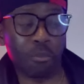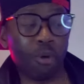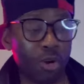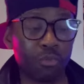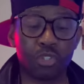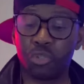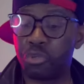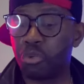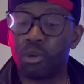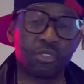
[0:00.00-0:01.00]
Martin with you, or
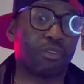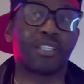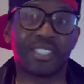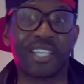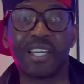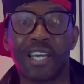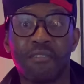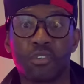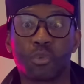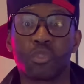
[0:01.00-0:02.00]
you want Gervonta Tank
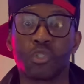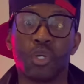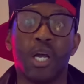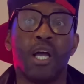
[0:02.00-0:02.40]
Davis with you?